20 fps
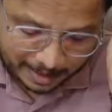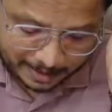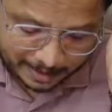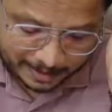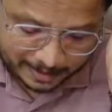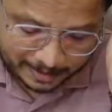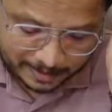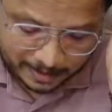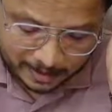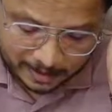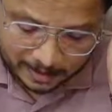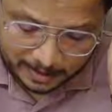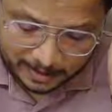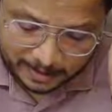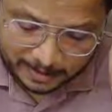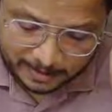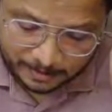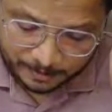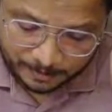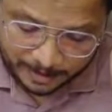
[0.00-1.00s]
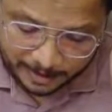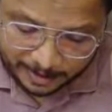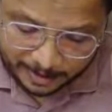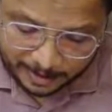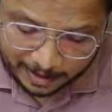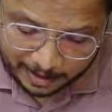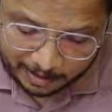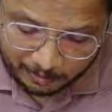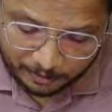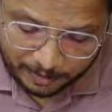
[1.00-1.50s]
is
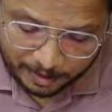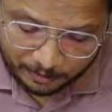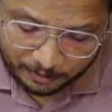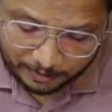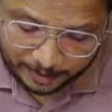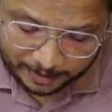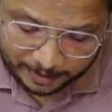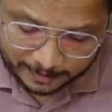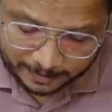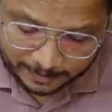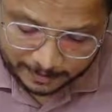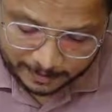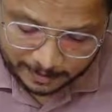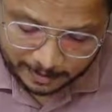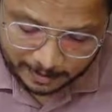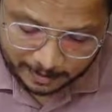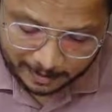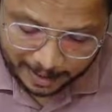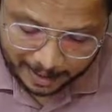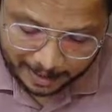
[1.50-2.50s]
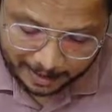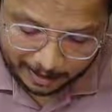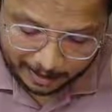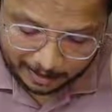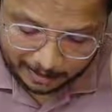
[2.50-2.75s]
spherical wavefronts, right?